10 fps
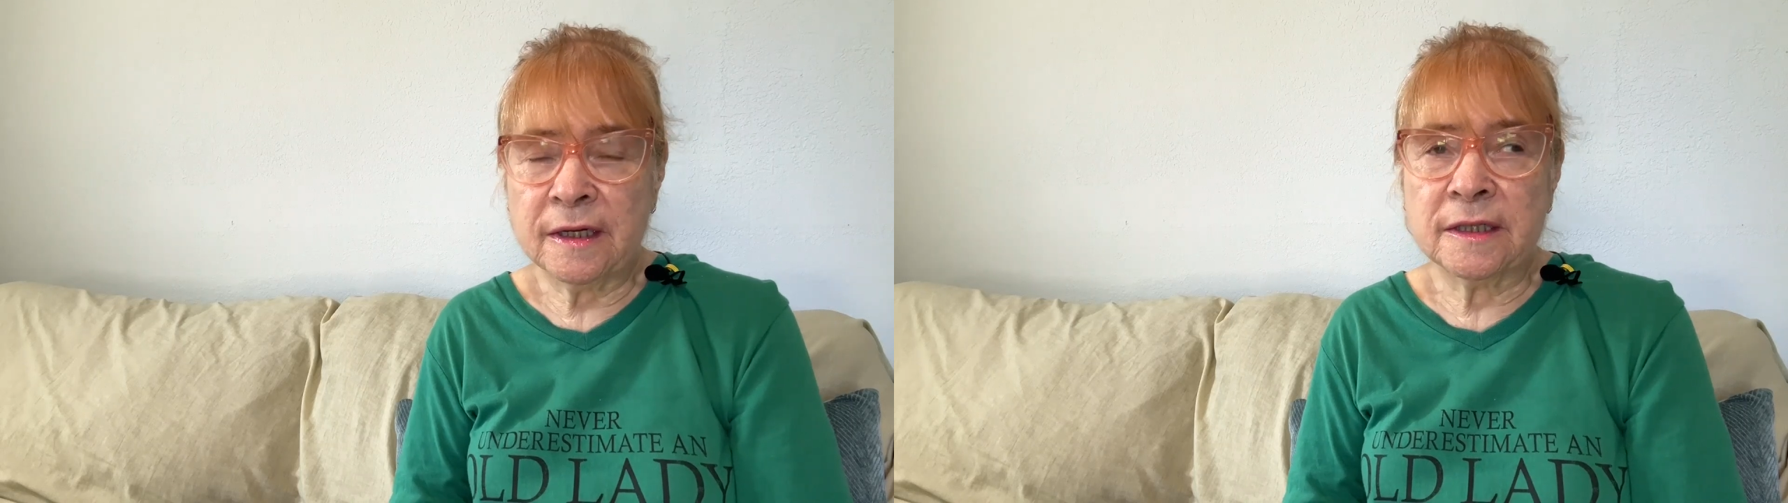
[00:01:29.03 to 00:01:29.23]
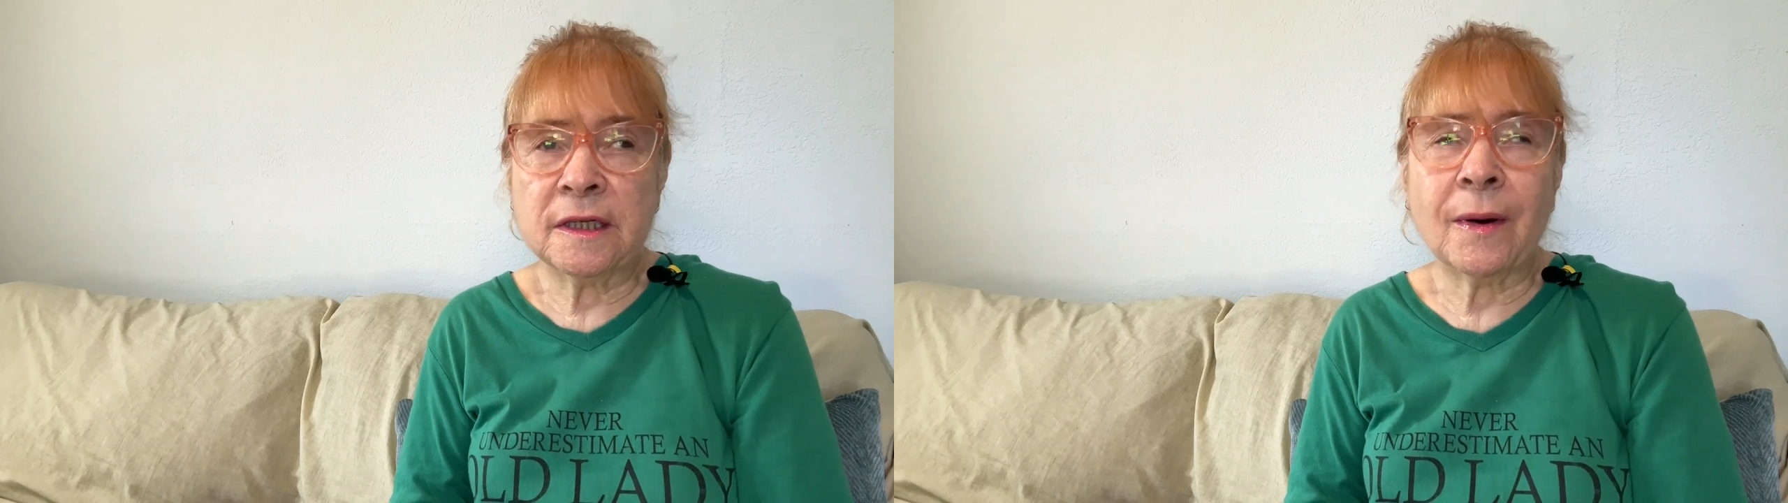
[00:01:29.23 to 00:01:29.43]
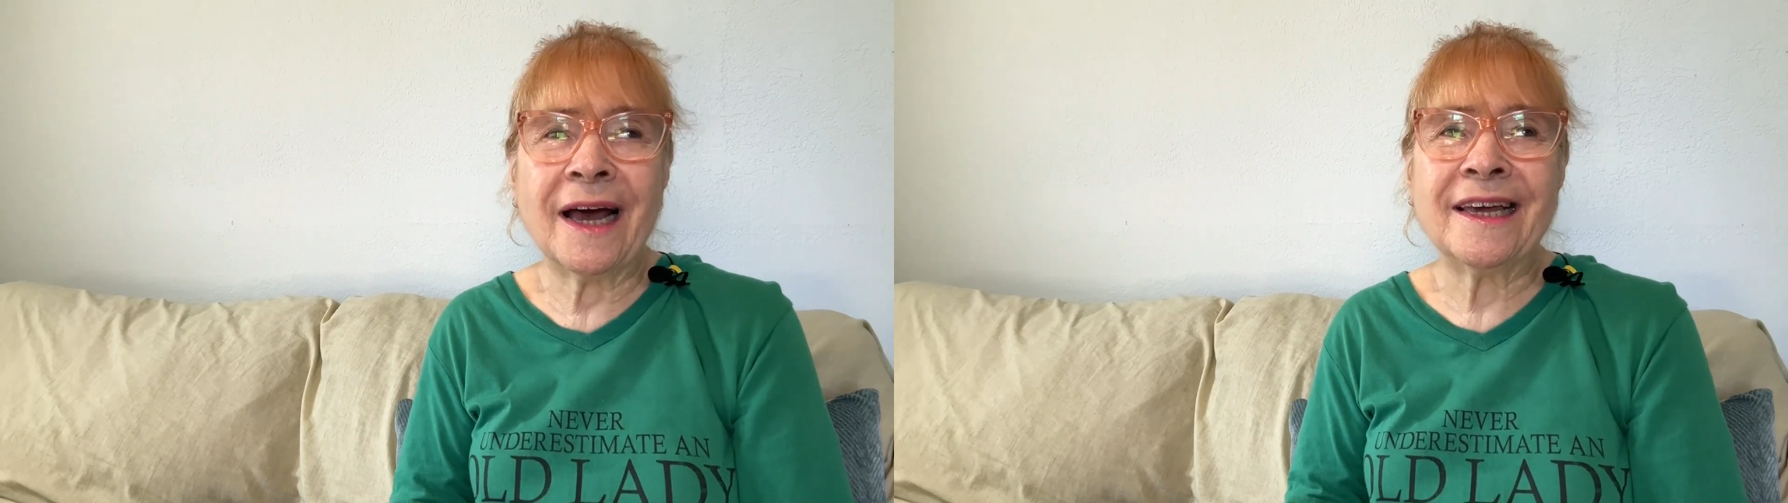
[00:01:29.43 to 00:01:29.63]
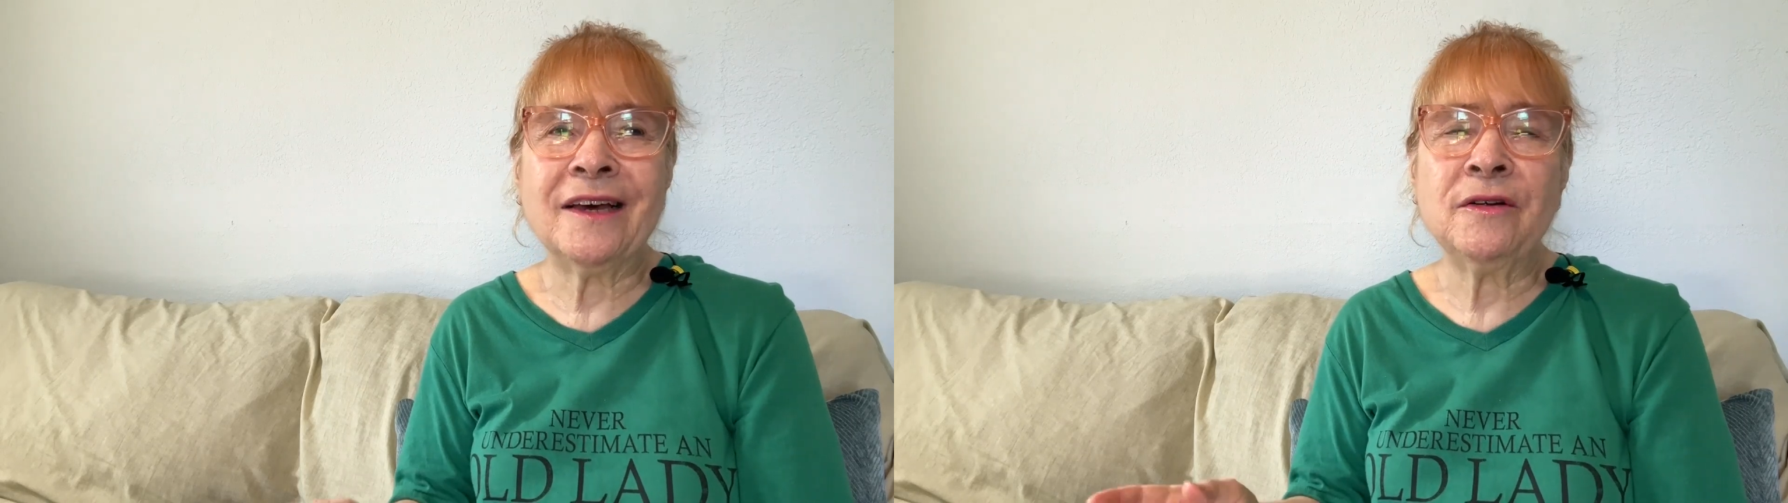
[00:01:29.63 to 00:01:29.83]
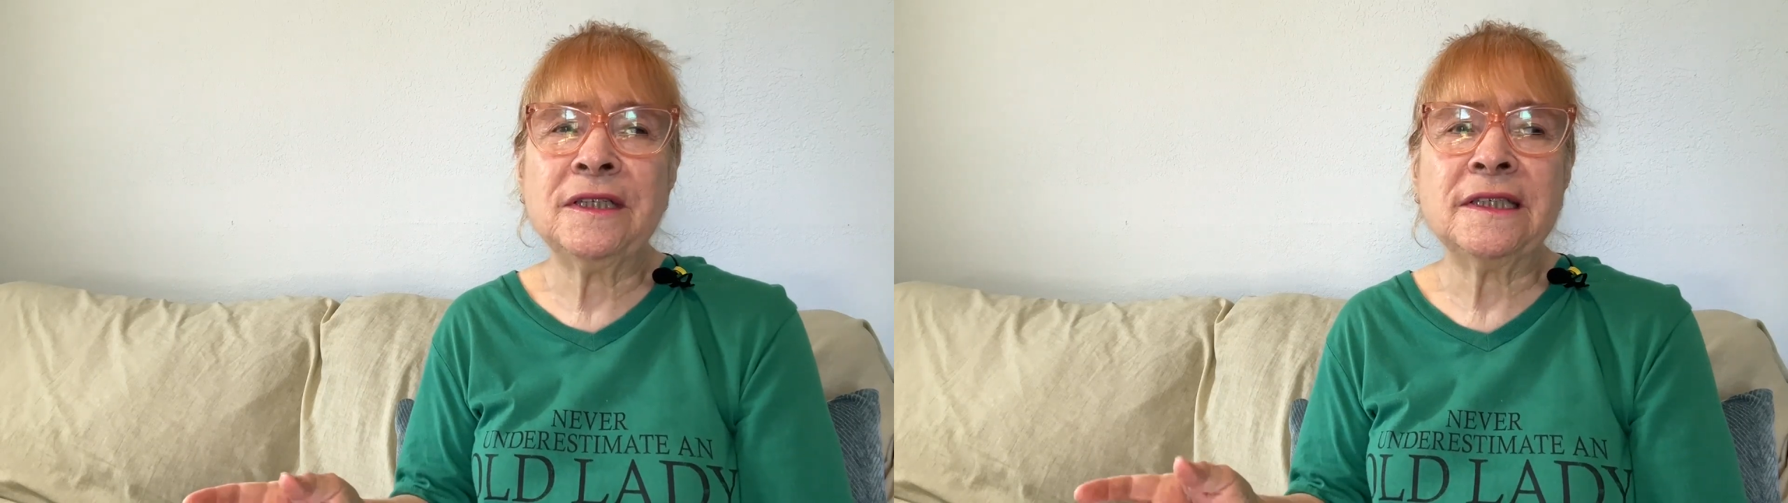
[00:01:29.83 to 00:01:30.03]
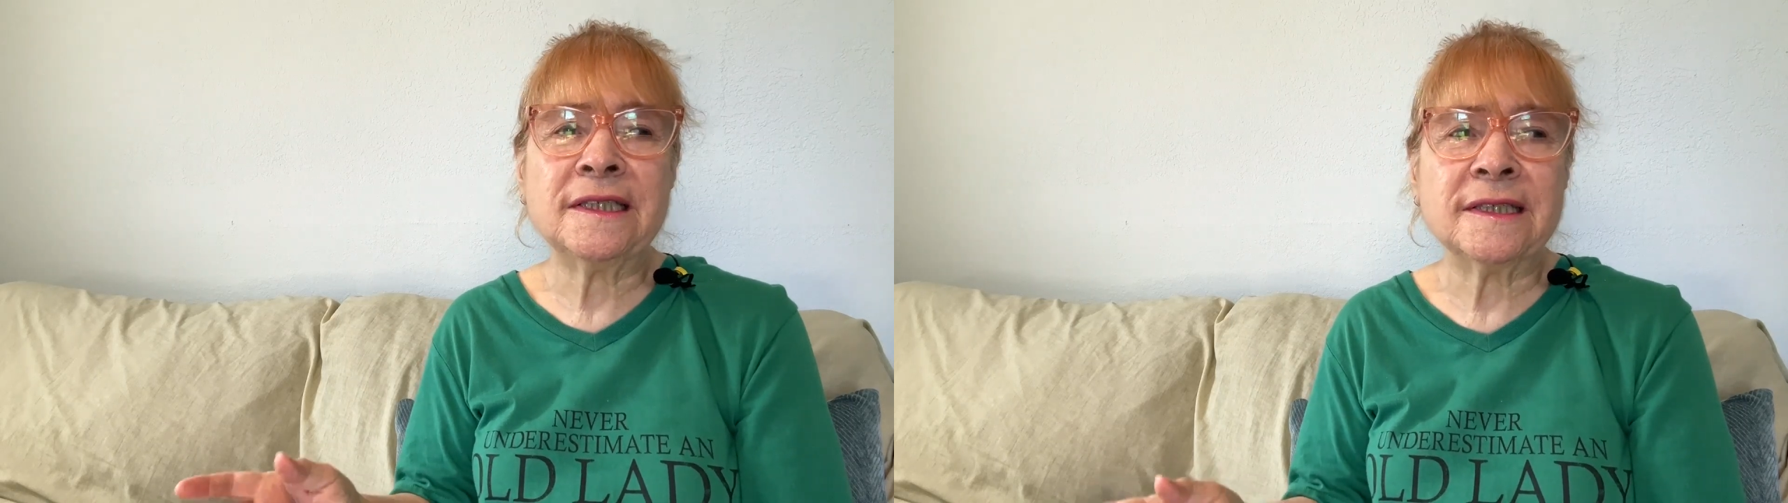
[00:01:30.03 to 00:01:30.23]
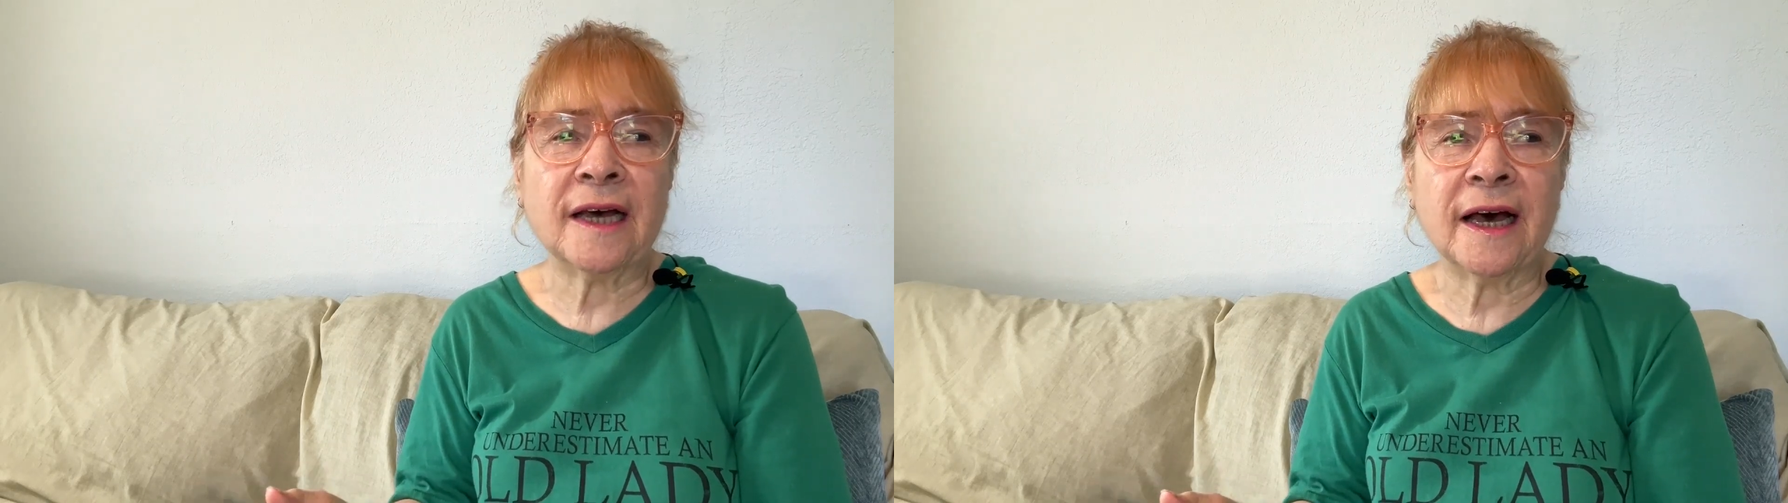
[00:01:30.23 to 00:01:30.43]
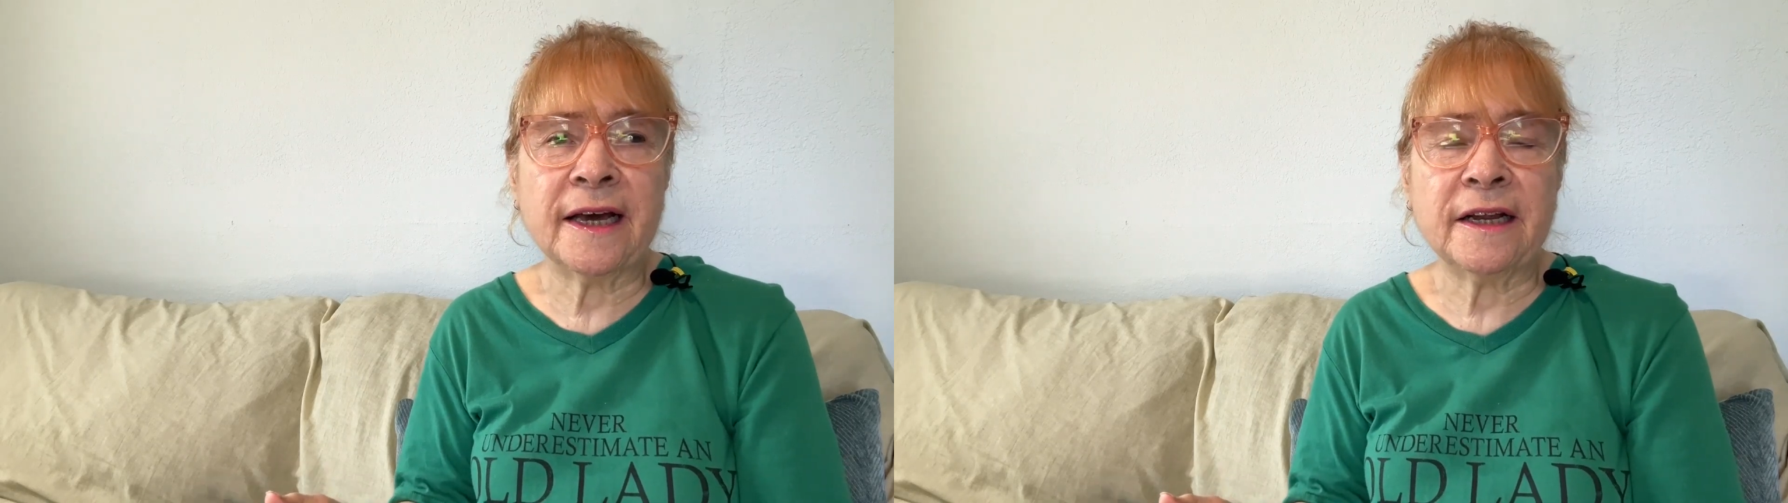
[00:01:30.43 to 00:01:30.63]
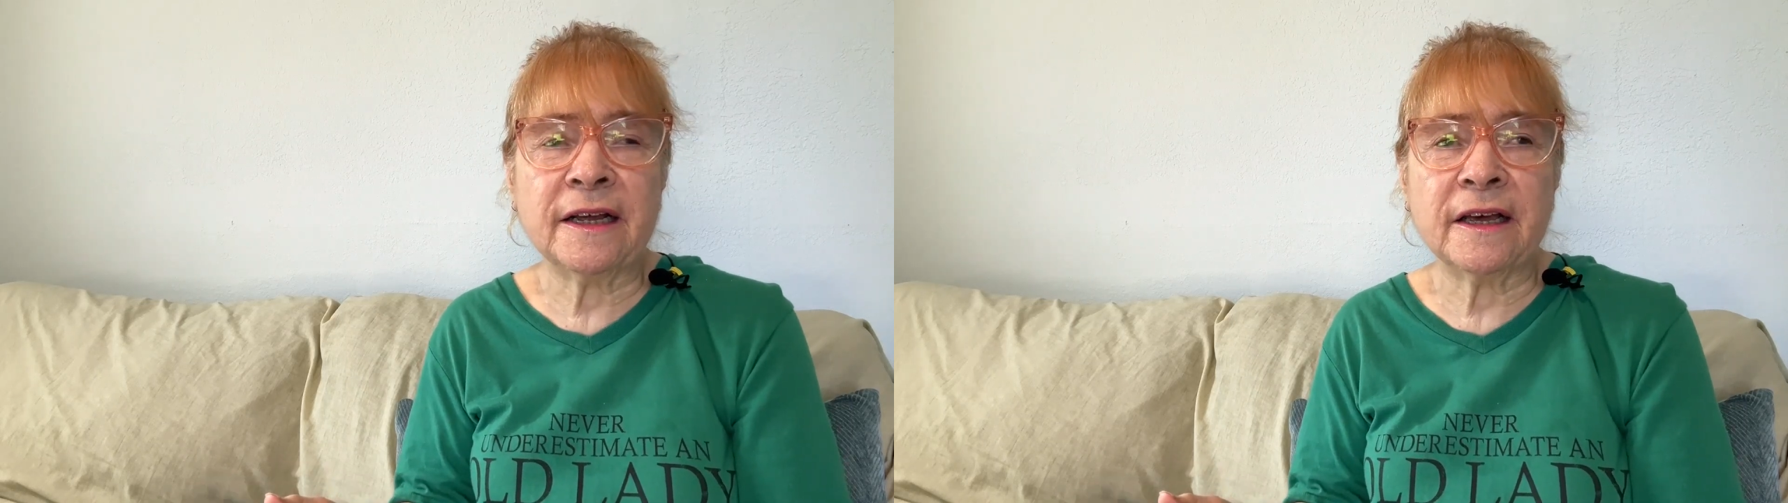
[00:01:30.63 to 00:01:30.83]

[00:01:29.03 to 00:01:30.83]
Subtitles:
So I couldn't decide